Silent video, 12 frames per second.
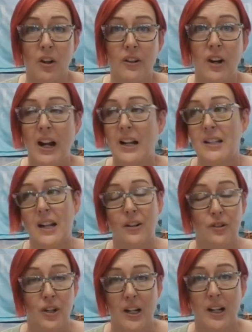your eyes out
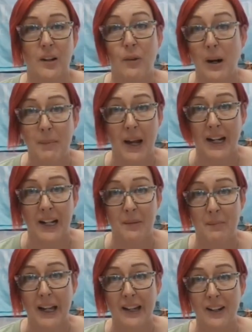and try and get right back into
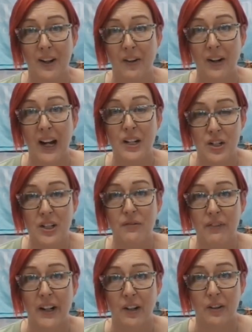bed. Okay. She's
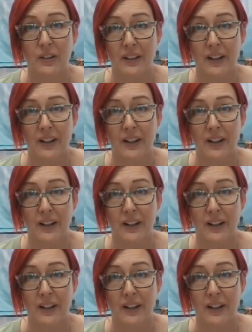feral.